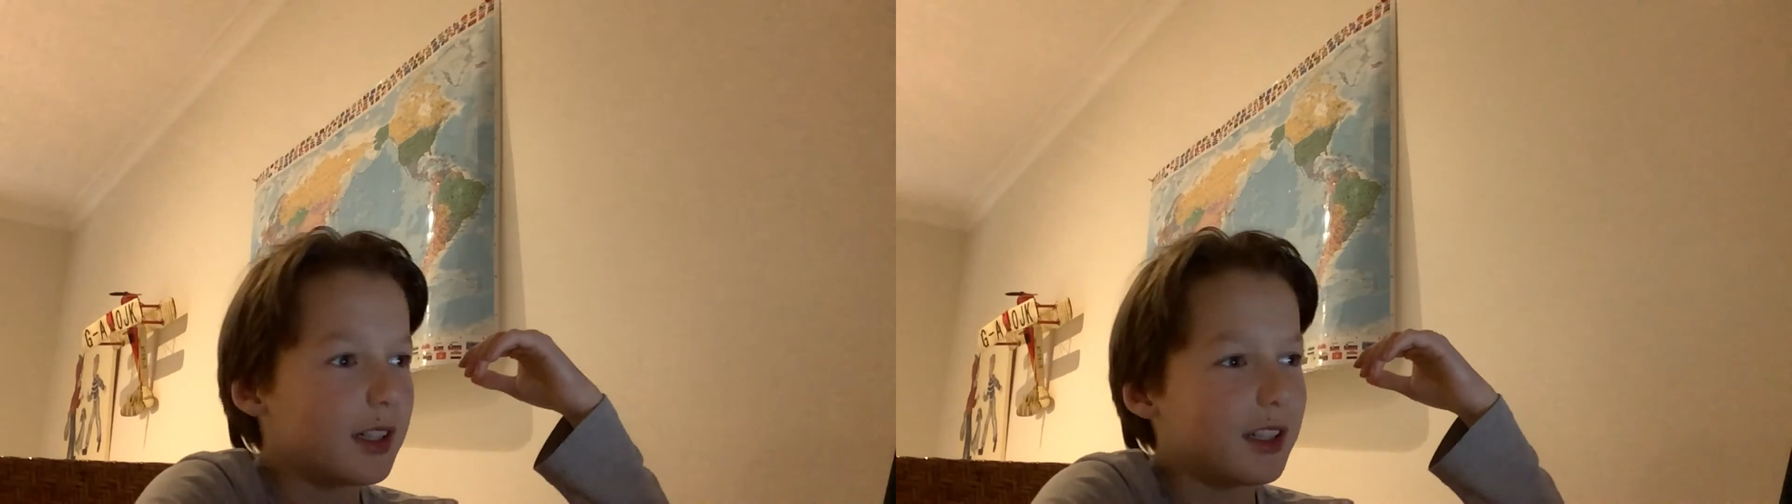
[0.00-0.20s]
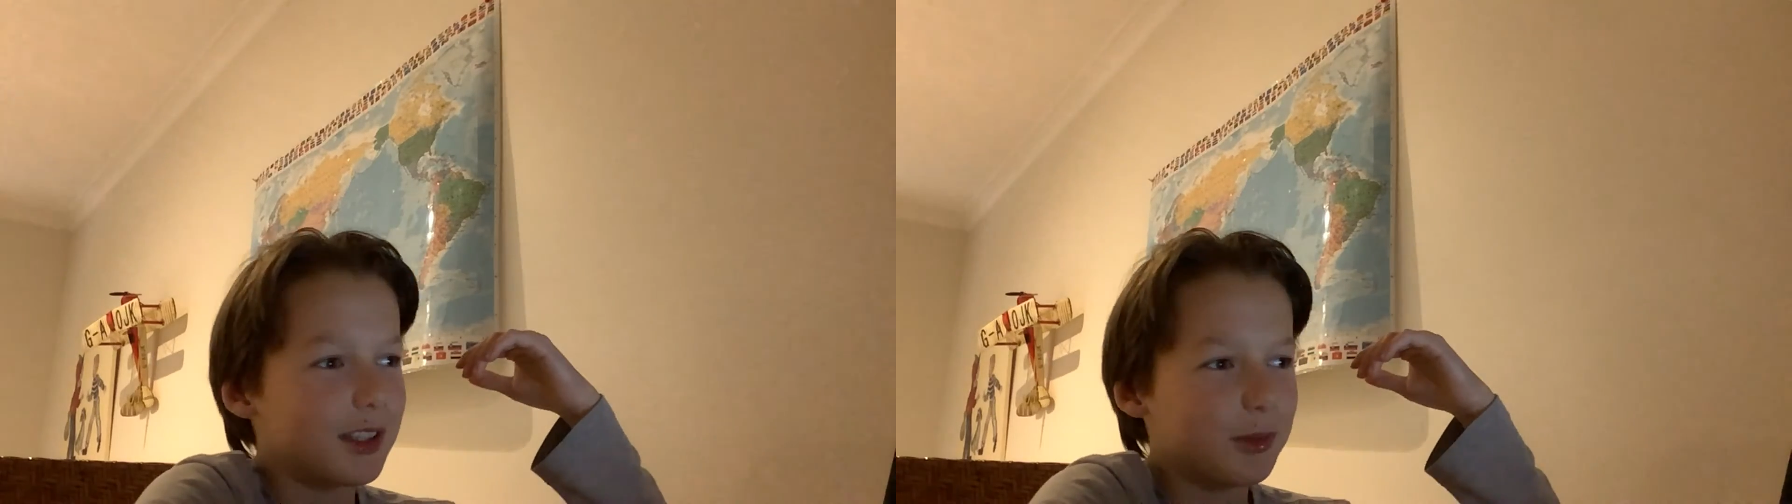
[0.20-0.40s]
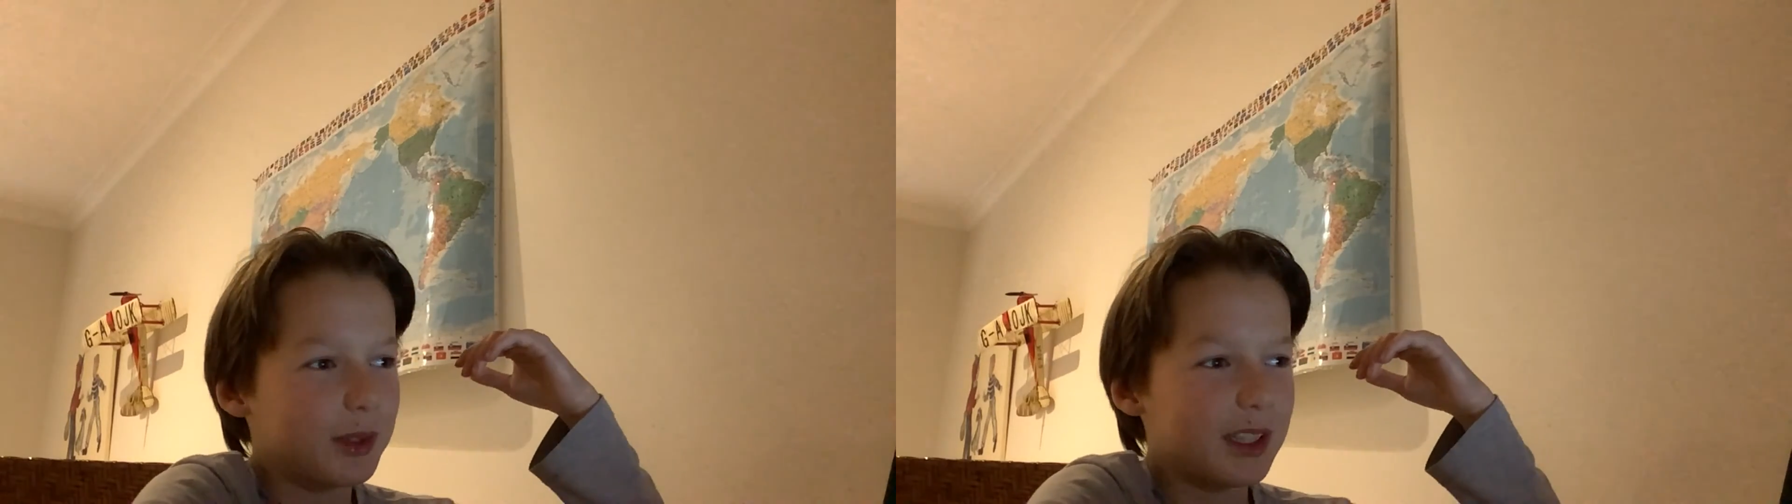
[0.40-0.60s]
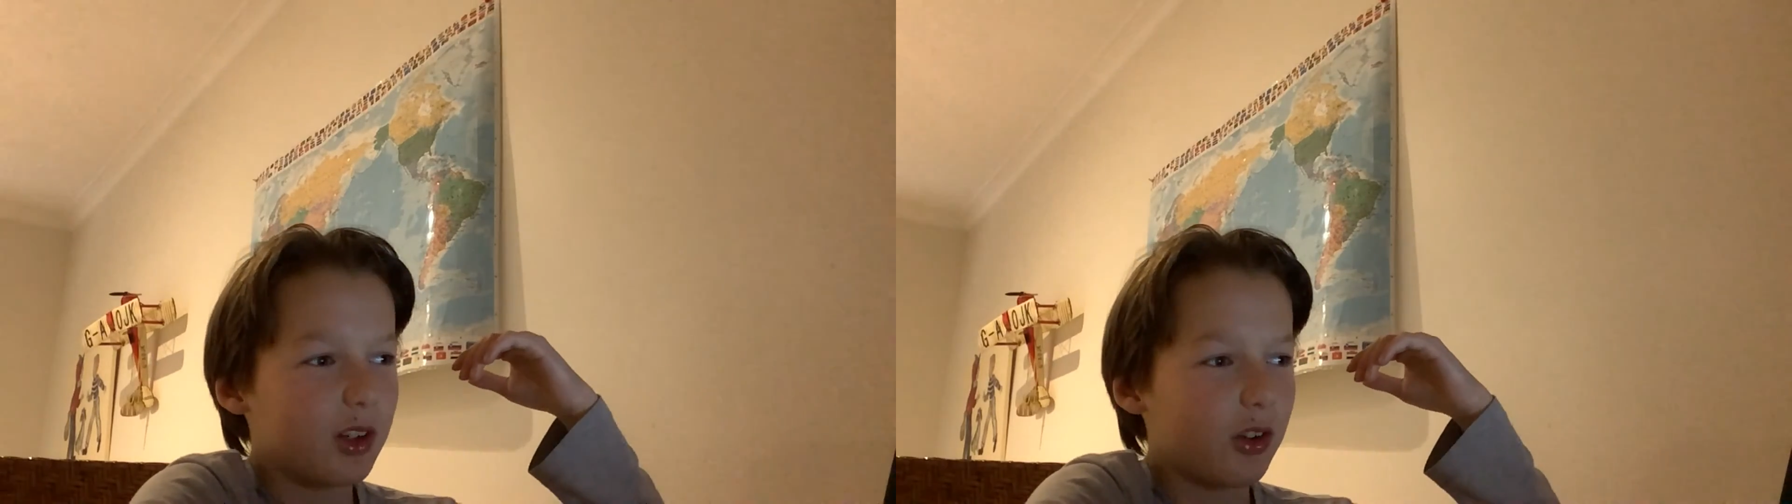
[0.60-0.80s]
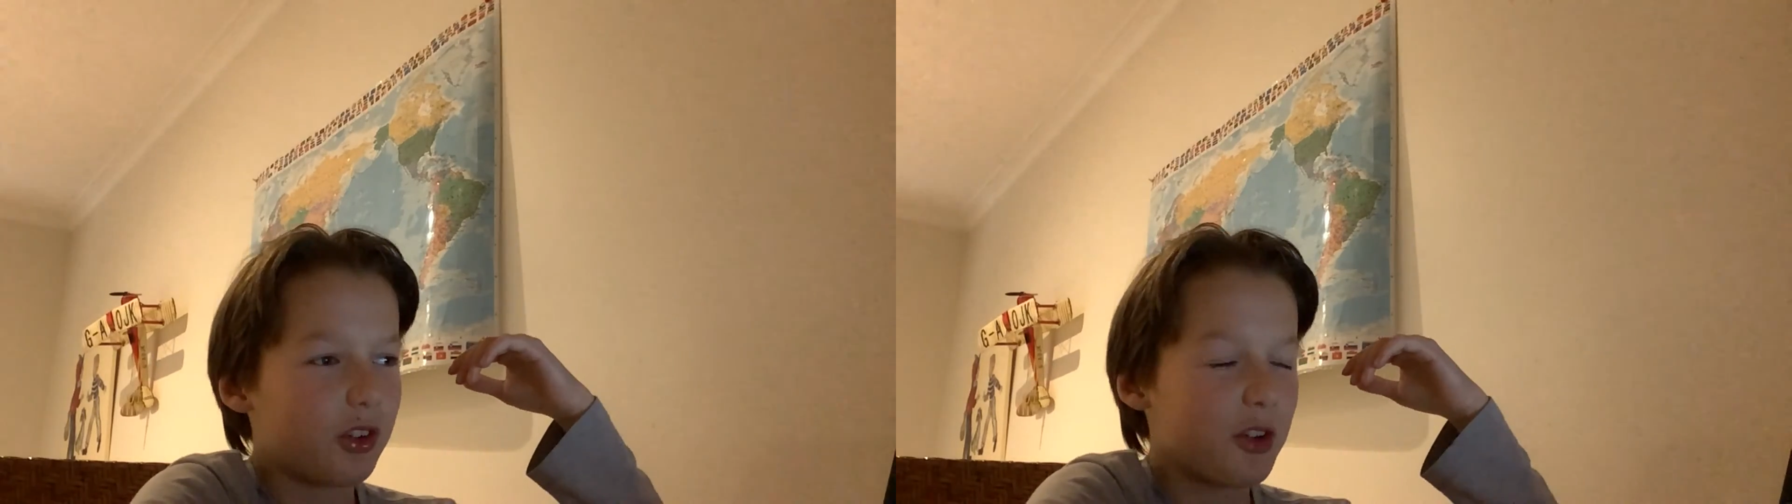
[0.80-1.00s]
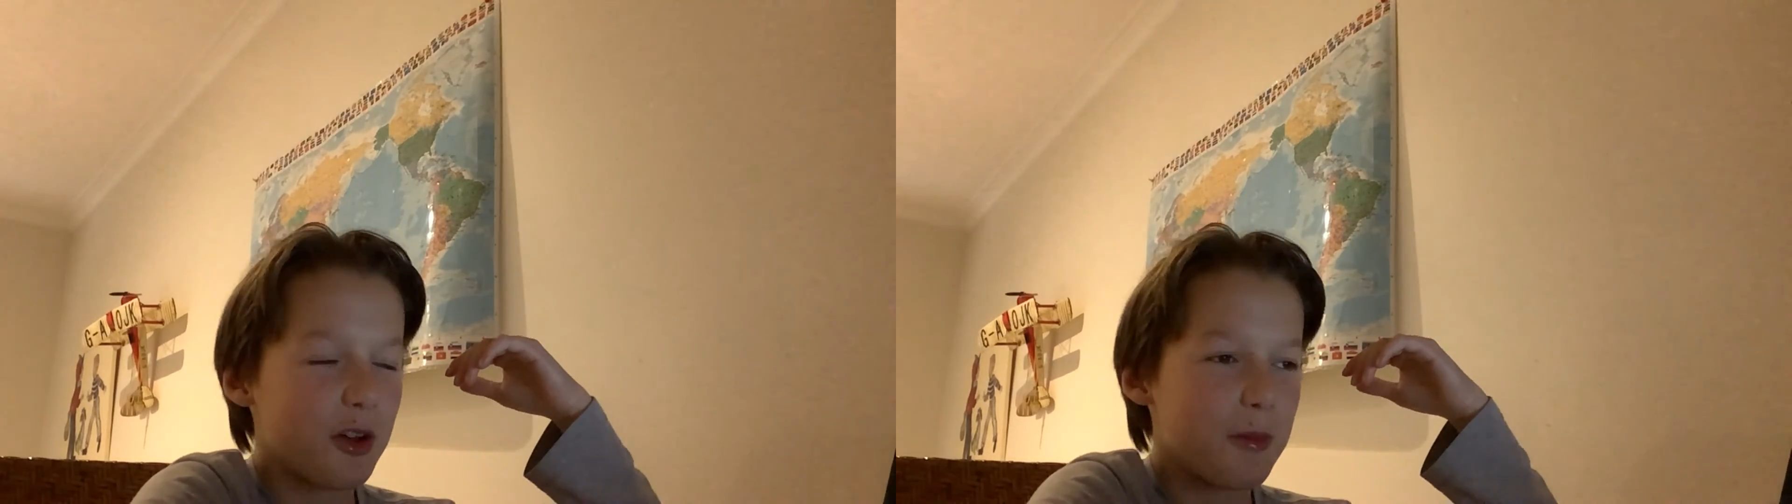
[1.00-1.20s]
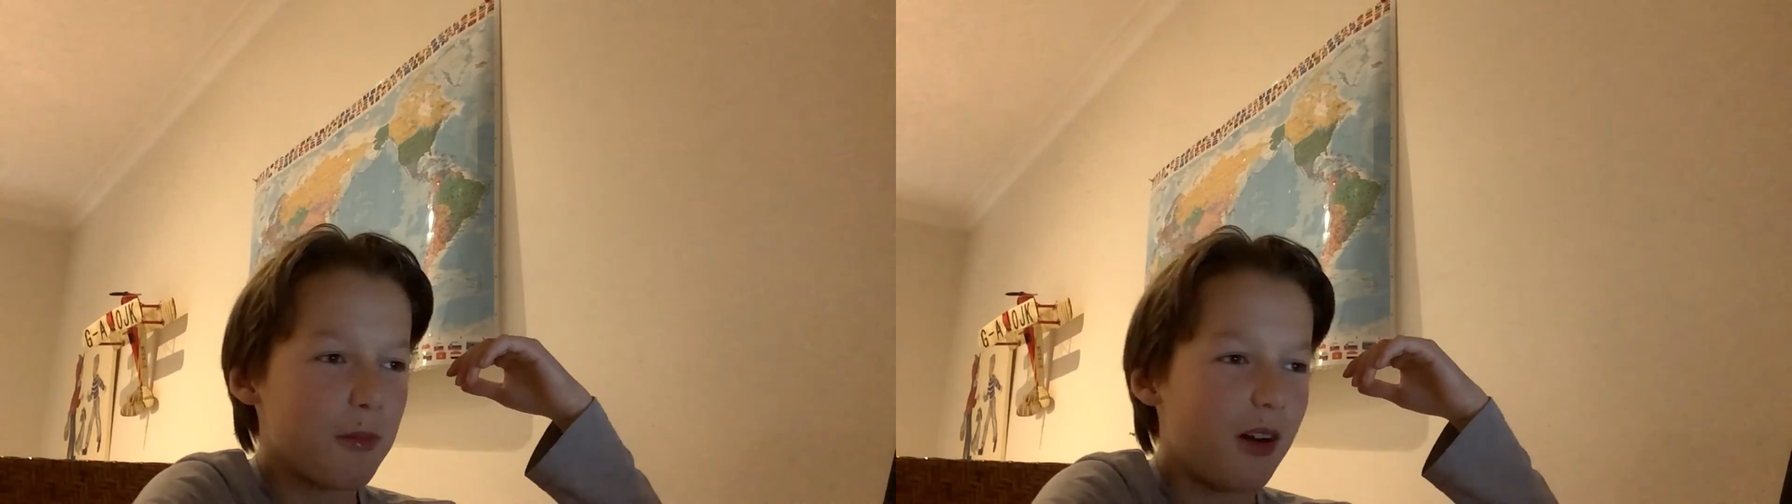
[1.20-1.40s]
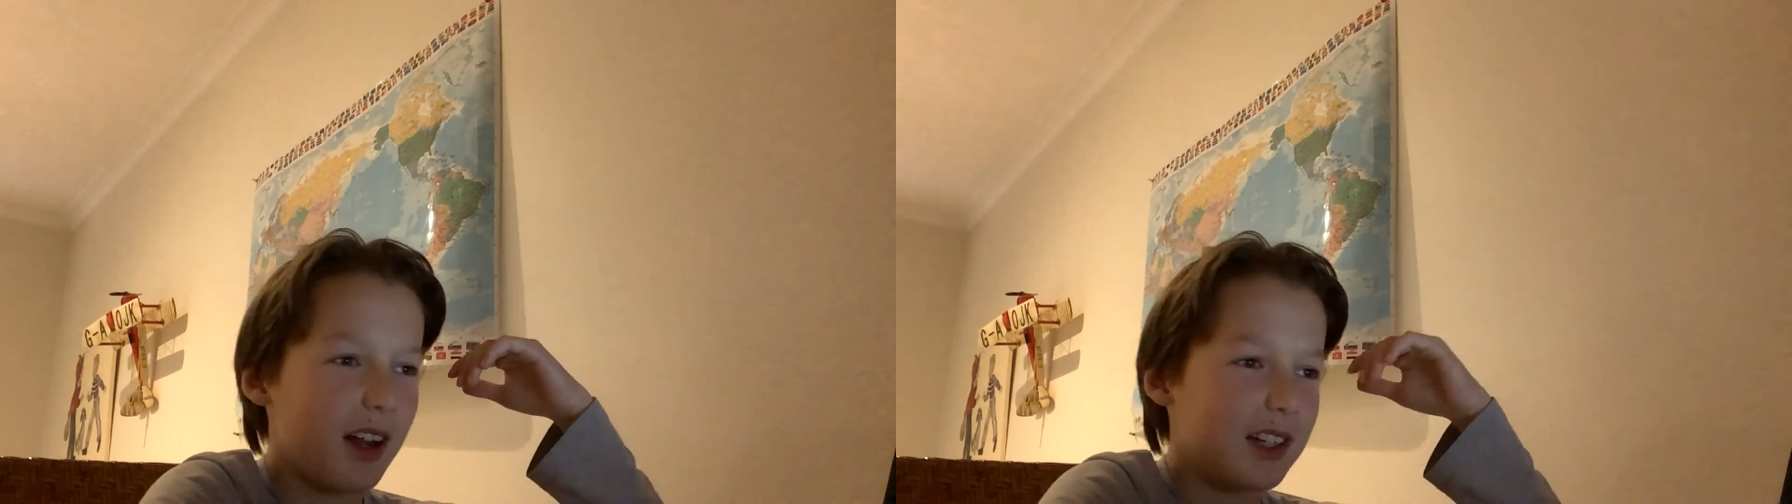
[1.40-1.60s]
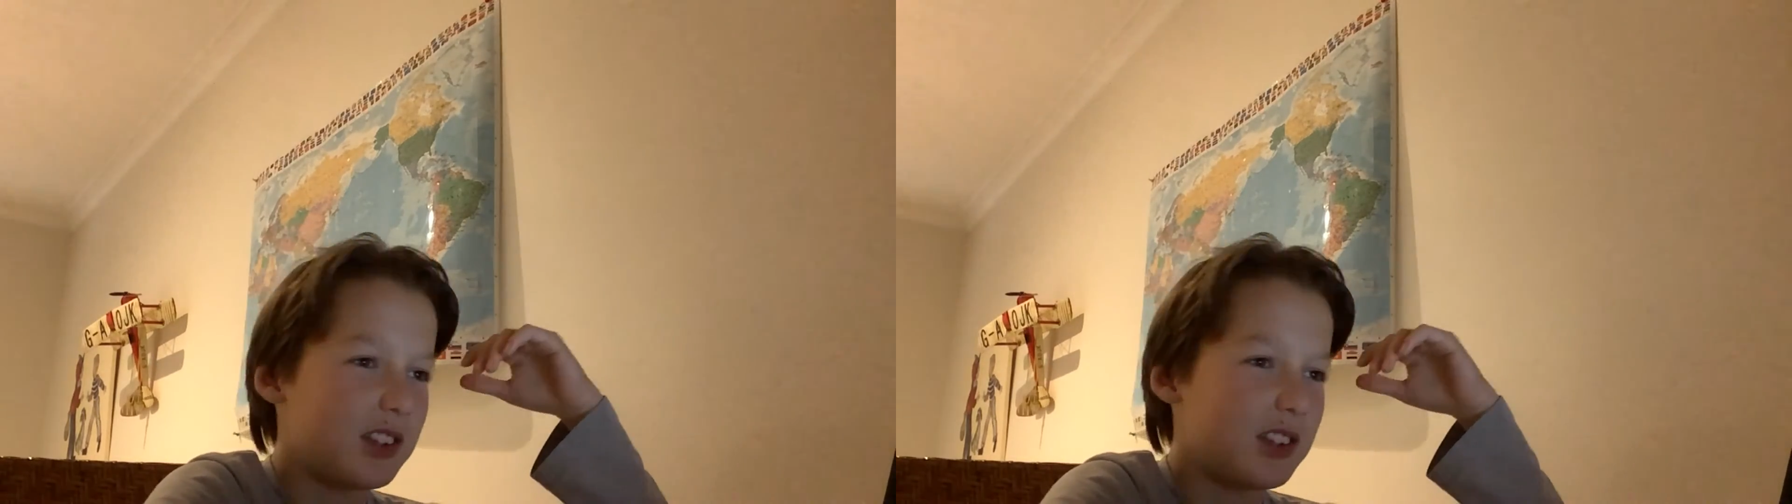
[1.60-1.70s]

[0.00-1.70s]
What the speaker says: and we lost to them by